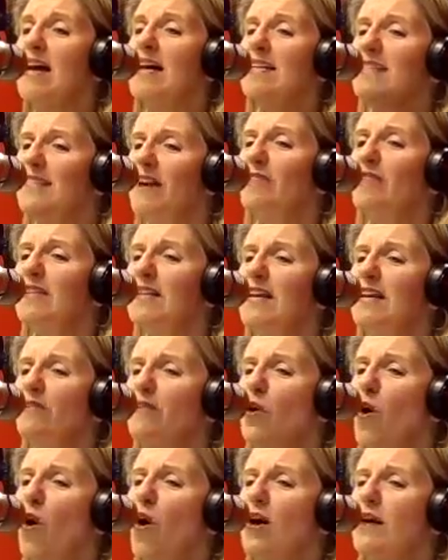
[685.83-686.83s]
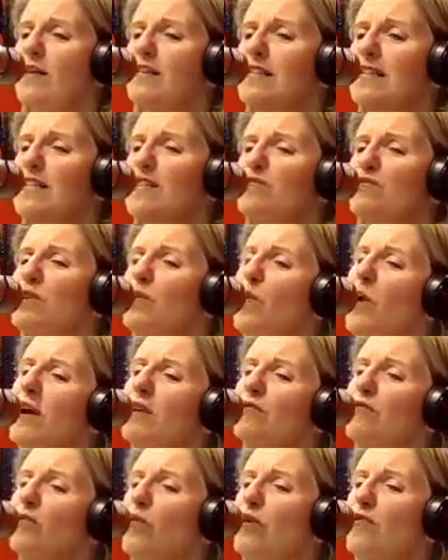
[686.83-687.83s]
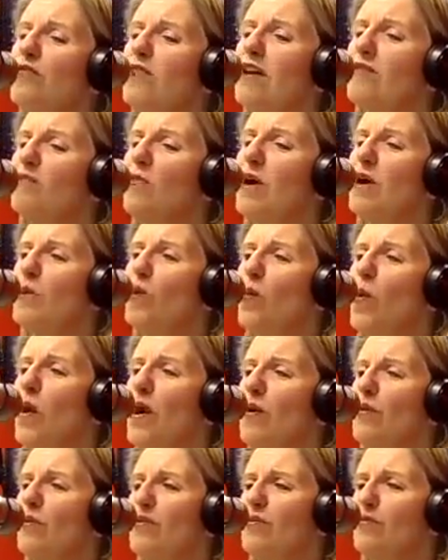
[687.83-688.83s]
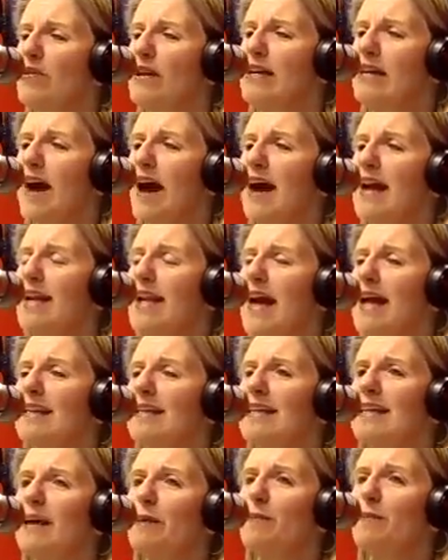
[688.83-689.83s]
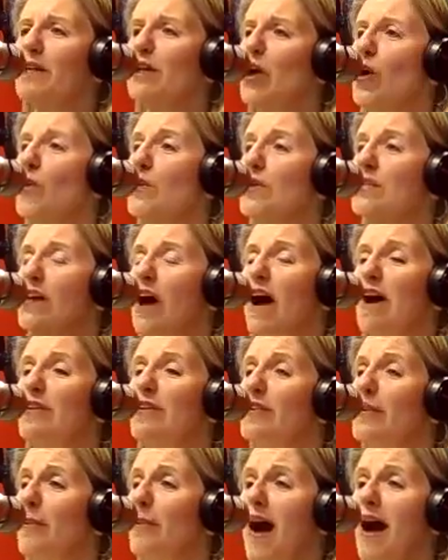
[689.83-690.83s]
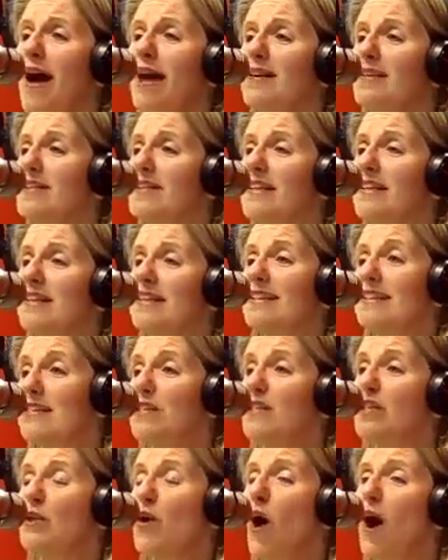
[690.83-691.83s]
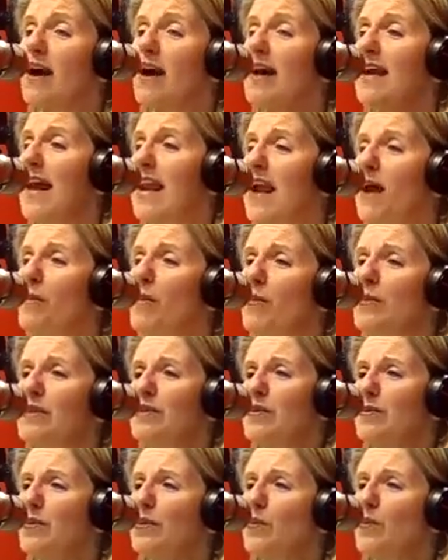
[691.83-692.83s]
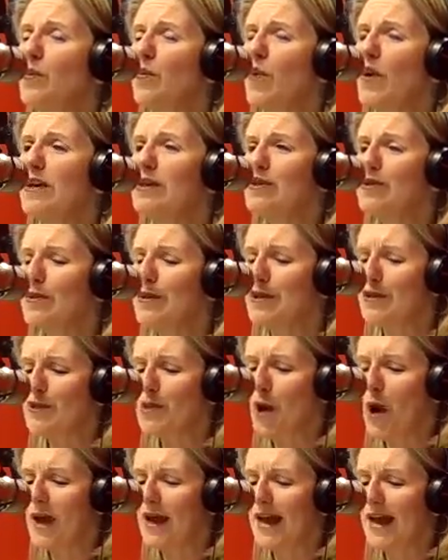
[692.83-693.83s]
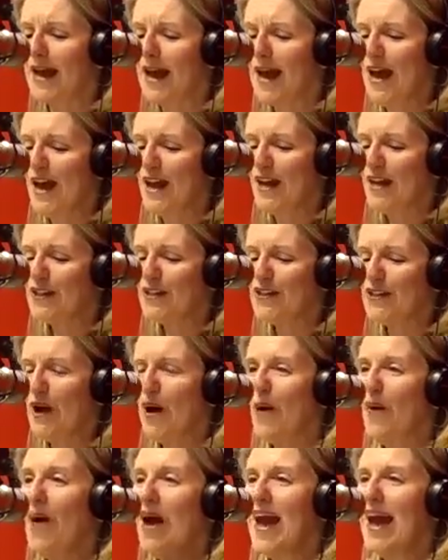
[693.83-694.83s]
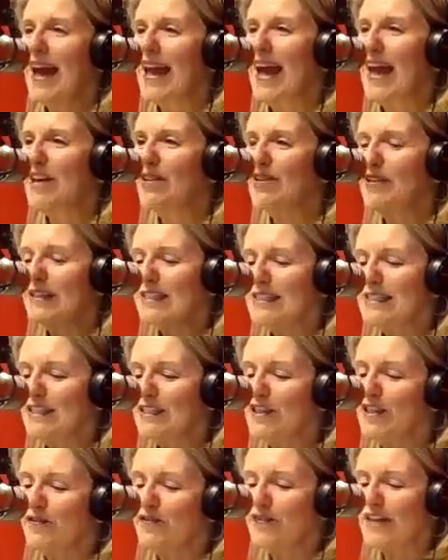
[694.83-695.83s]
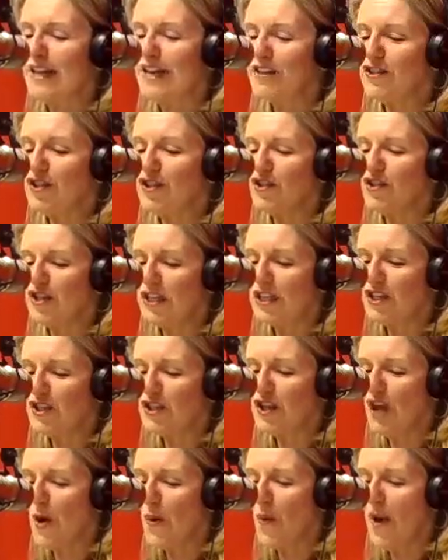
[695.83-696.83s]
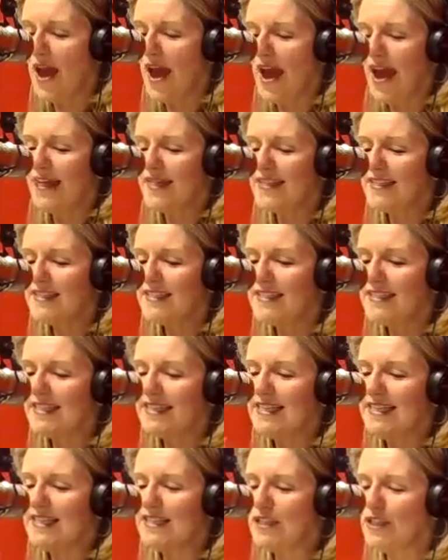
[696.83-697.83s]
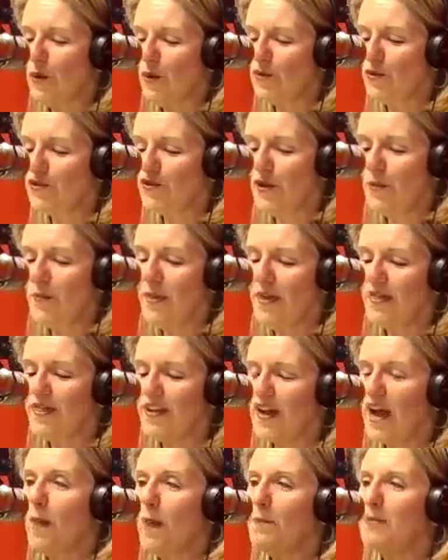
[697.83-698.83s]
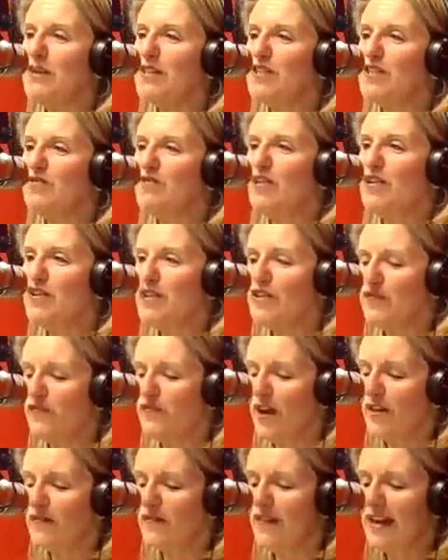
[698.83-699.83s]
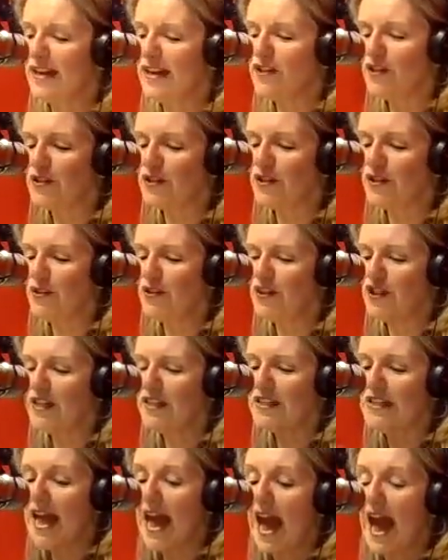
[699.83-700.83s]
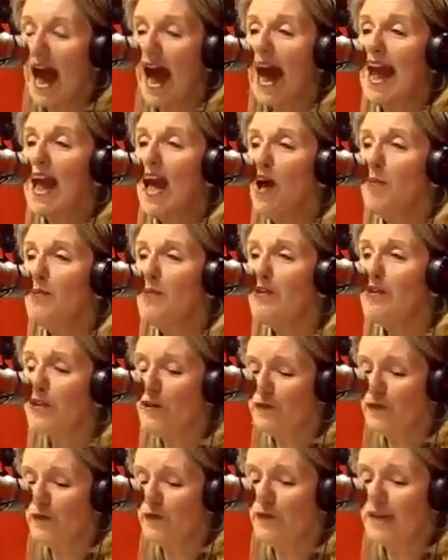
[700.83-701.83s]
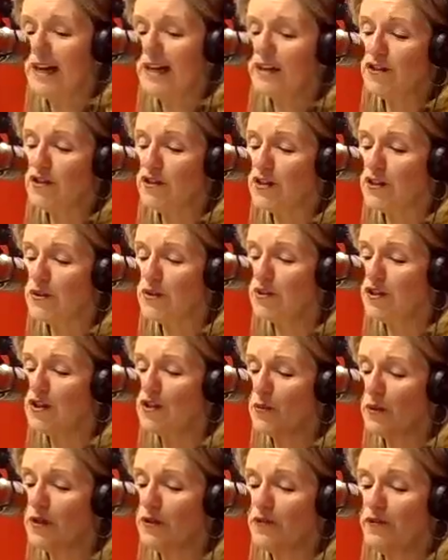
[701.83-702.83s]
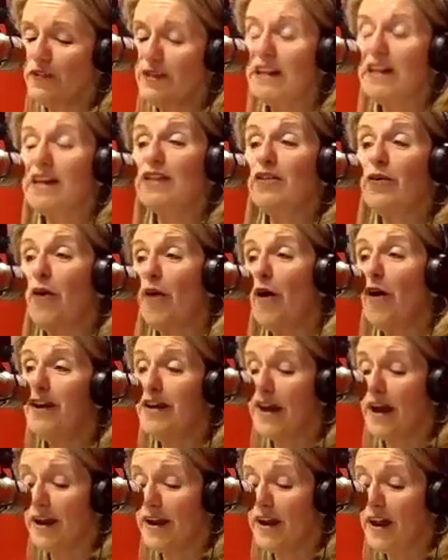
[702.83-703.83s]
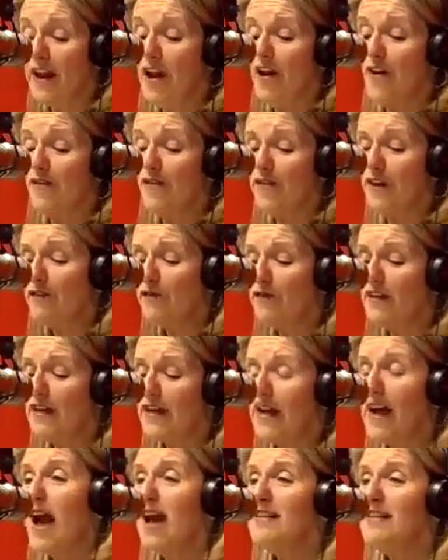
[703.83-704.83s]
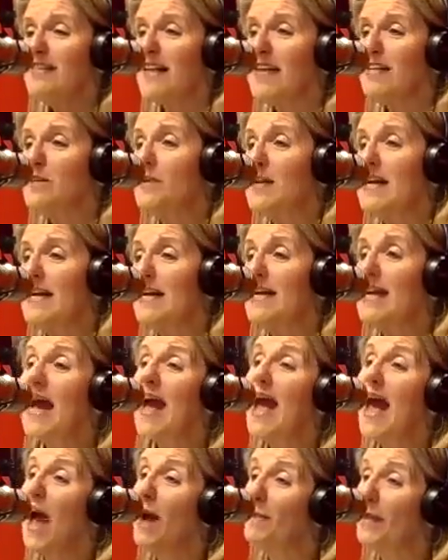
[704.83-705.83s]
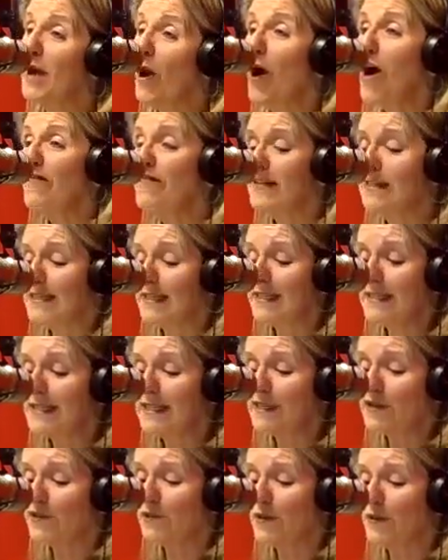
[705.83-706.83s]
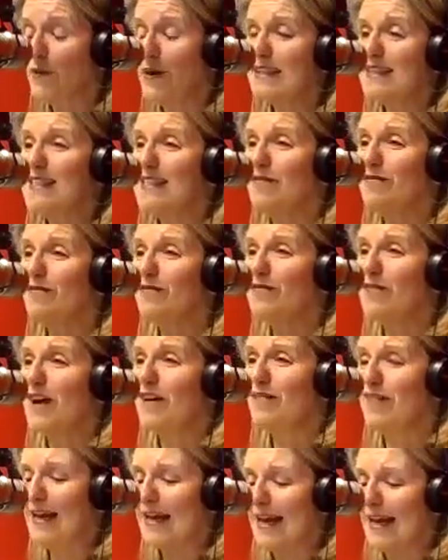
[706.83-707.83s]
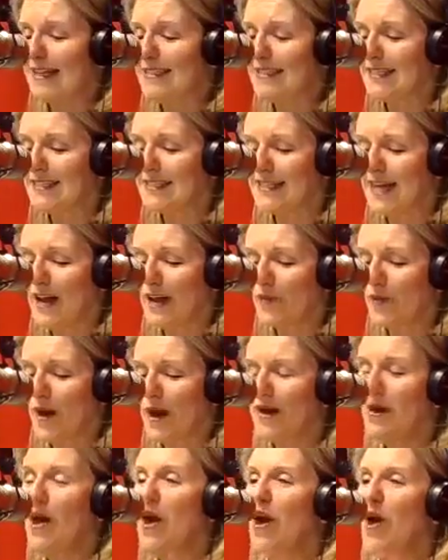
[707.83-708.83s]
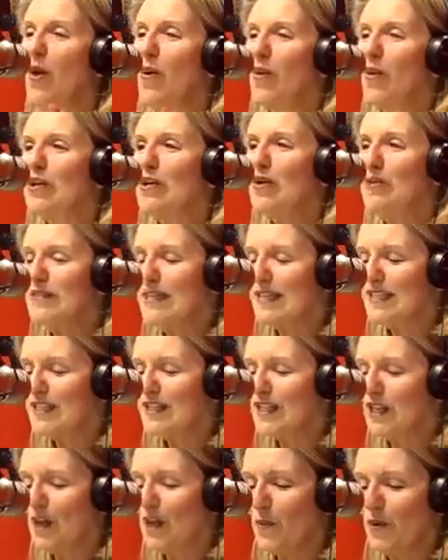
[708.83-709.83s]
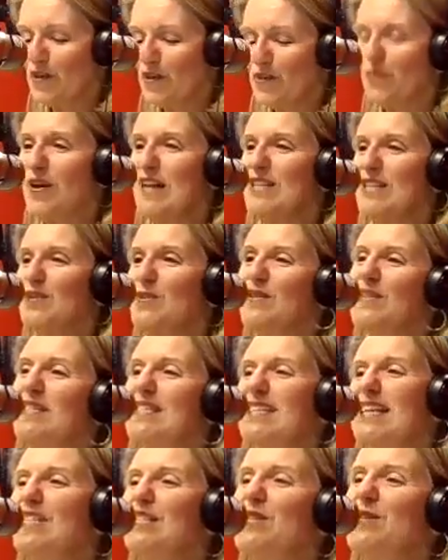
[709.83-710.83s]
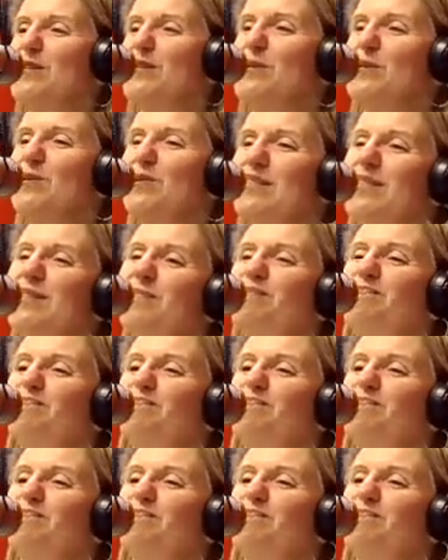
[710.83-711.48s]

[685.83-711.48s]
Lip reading: definitely give a call, 631-451-1039, and let me know what's on your mind. Let's talk. Again, I'm always the one doing the talking. So again, you're listening to the Financial Chick Show. This is Denise Nostrom, the company's Diversified Financial Solutions. I help you look for financial solutions when you feel like there are none. Feel free to contact me at my office at 631-758-8691. We're closing into the commercial break, so stay tuned.